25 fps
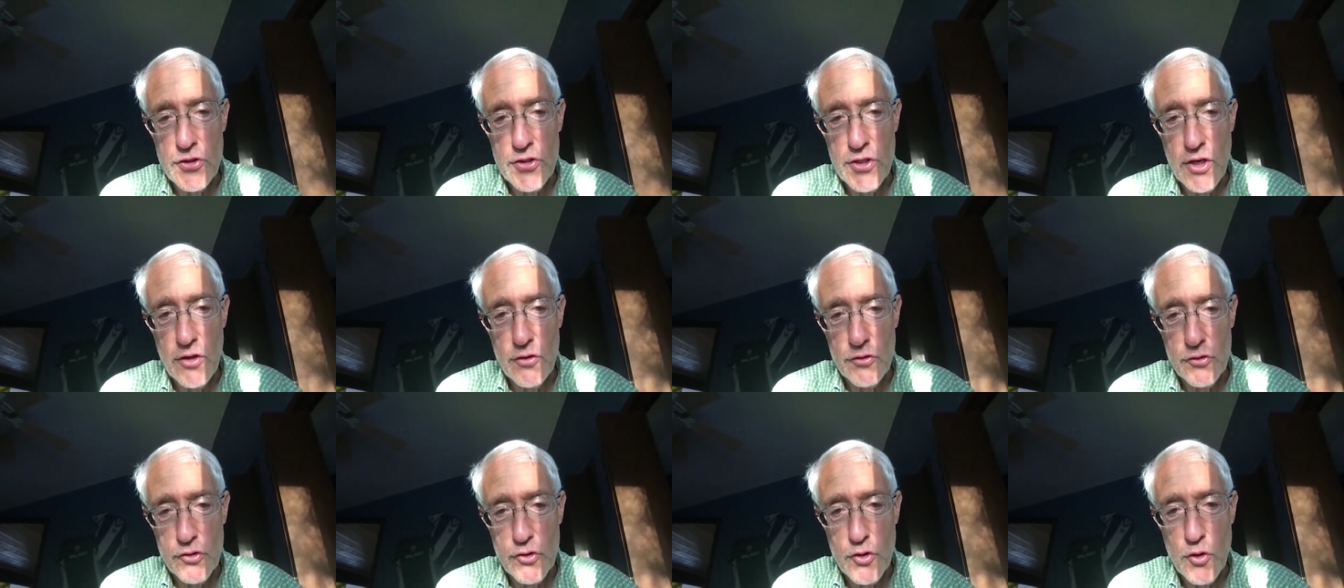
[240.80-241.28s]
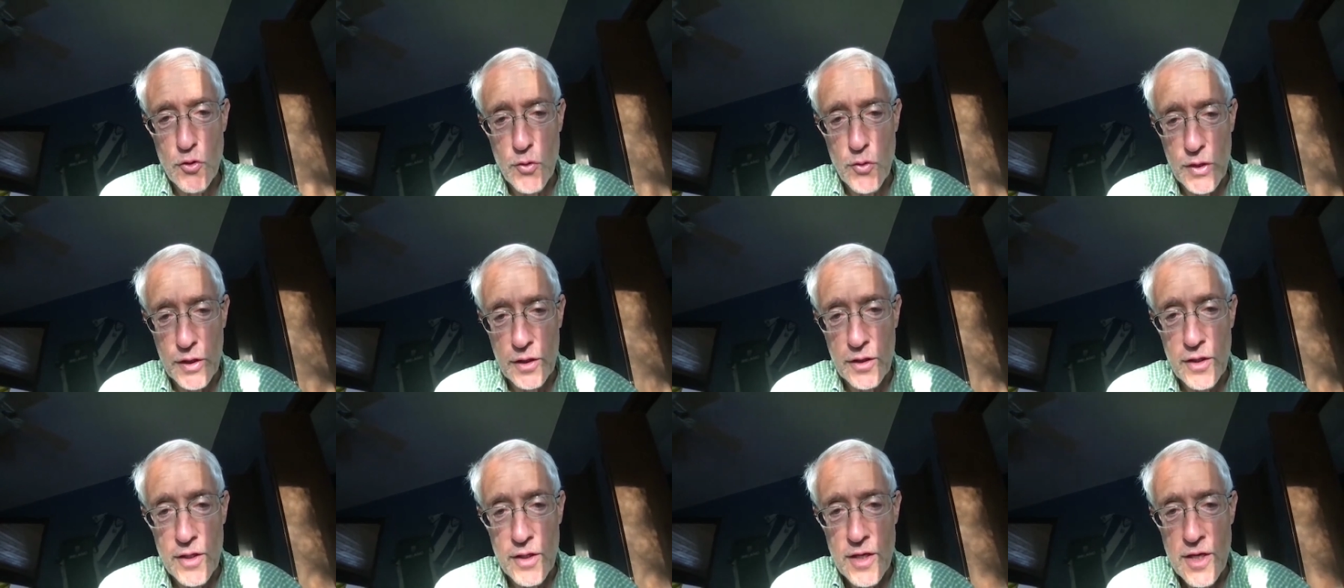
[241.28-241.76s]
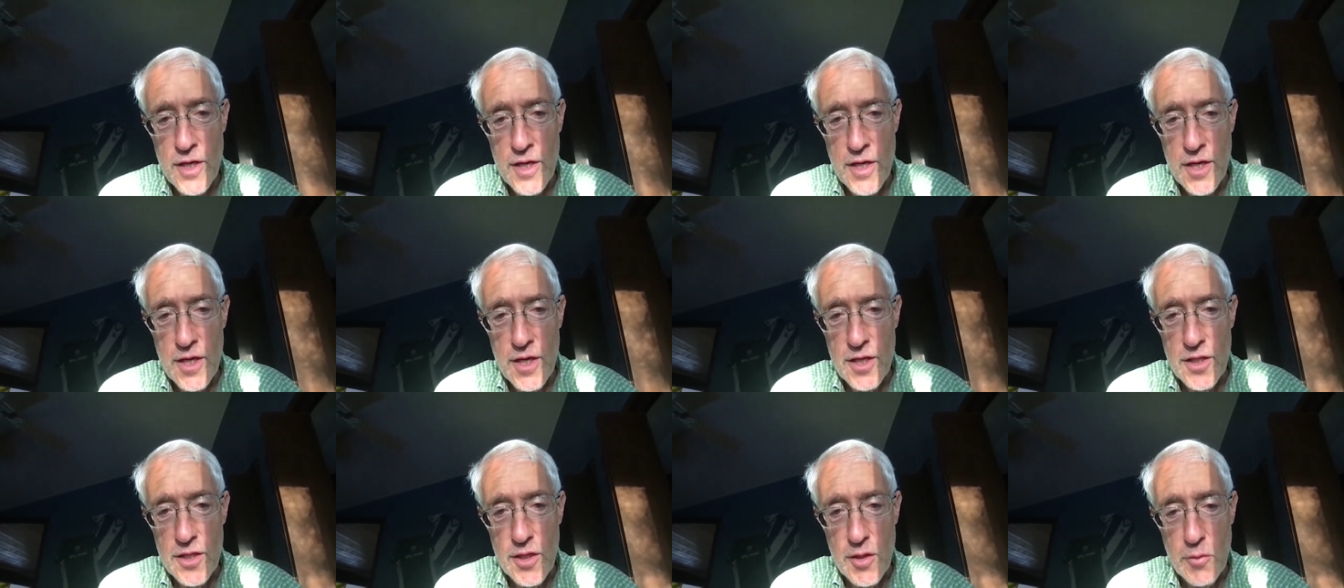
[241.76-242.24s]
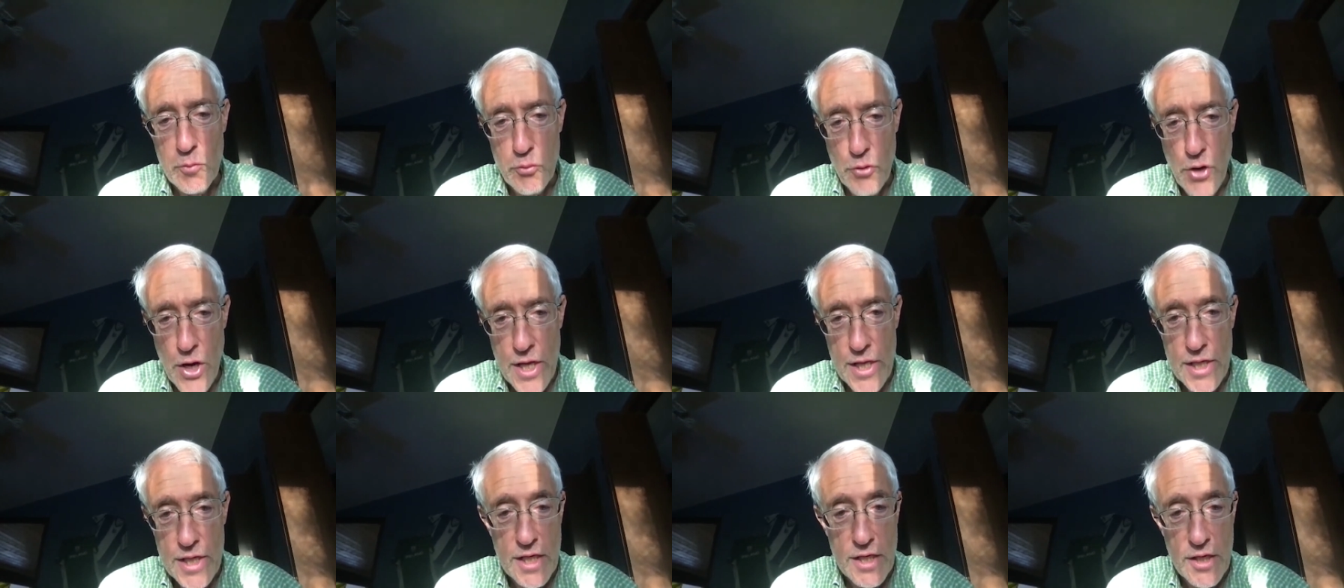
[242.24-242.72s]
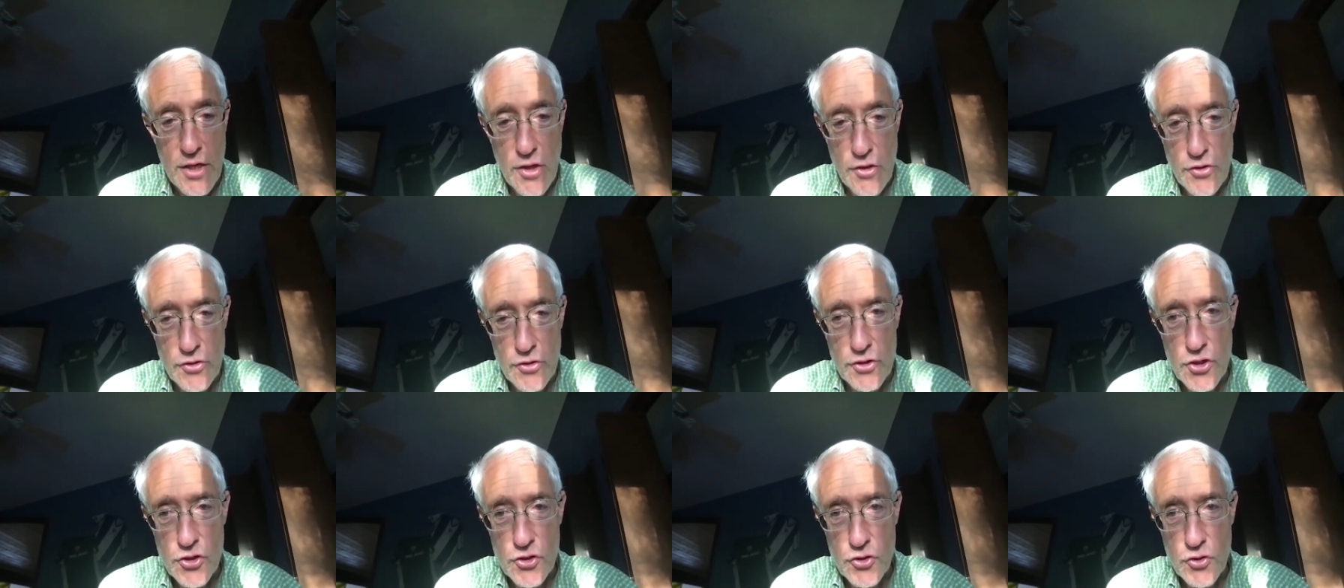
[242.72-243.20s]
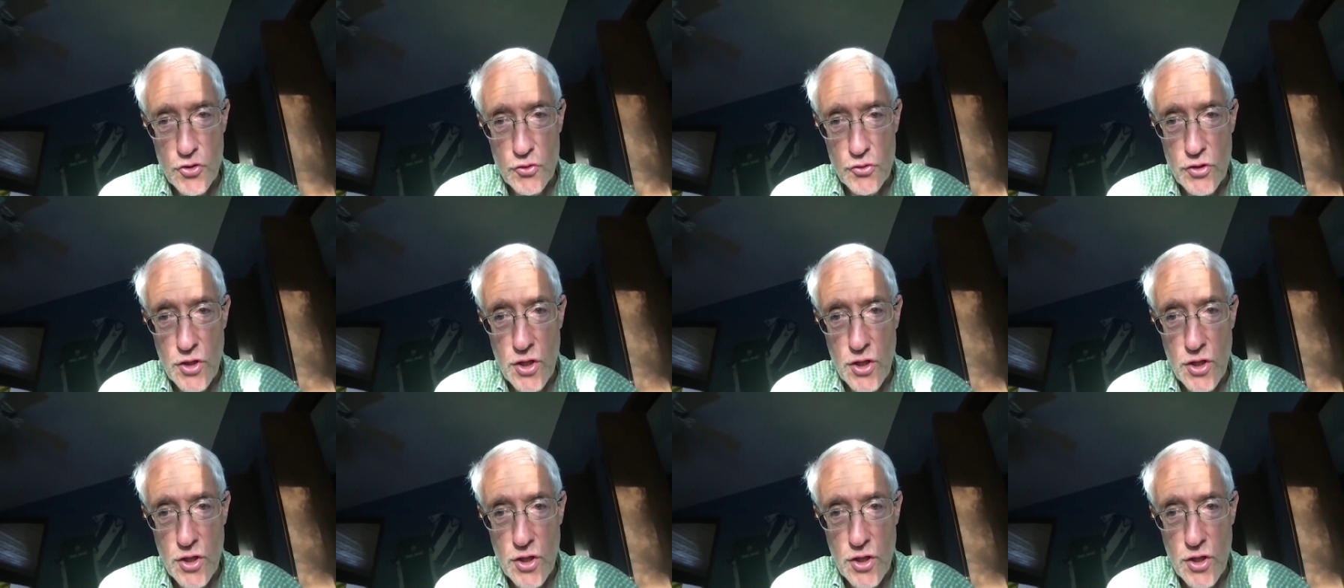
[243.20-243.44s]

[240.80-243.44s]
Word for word: cells doing in the brain and other tissues?